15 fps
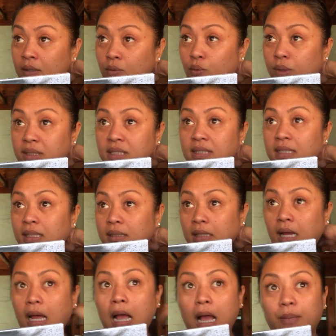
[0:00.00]
what's that
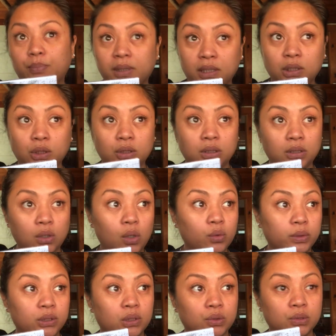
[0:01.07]
application that
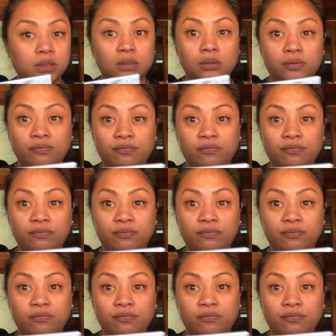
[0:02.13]
always shows in